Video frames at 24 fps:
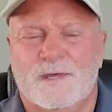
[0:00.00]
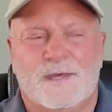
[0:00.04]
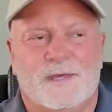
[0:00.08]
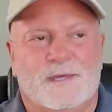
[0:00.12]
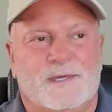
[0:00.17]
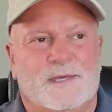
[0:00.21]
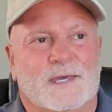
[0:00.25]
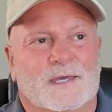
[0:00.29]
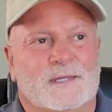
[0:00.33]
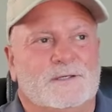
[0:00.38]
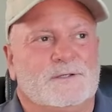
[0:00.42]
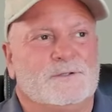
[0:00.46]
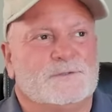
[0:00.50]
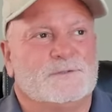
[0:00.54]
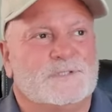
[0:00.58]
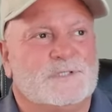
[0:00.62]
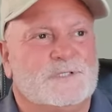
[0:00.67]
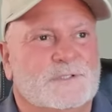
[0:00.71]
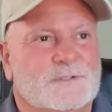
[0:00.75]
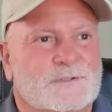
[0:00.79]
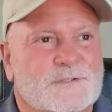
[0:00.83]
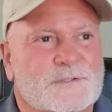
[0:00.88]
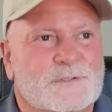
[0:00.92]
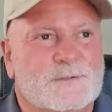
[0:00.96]
Yeah, and you,
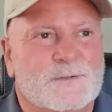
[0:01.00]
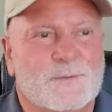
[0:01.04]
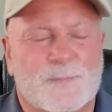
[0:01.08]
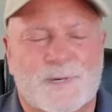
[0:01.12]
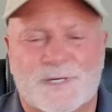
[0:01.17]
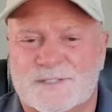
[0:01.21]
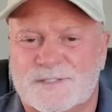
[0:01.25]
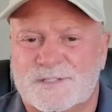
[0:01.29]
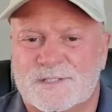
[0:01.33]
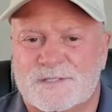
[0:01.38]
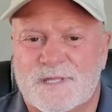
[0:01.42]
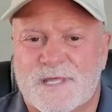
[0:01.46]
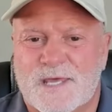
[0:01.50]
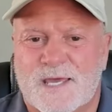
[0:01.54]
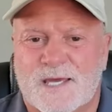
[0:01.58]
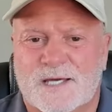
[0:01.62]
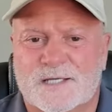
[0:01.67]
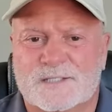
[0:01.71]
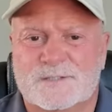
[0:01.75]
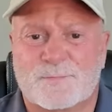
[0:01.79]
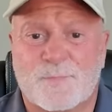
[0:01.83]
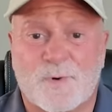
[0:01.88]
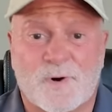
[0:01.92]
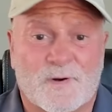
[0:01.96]
you, you mentioned the
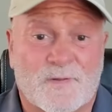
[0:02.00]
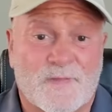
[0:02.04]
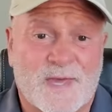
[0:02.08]
hex bar.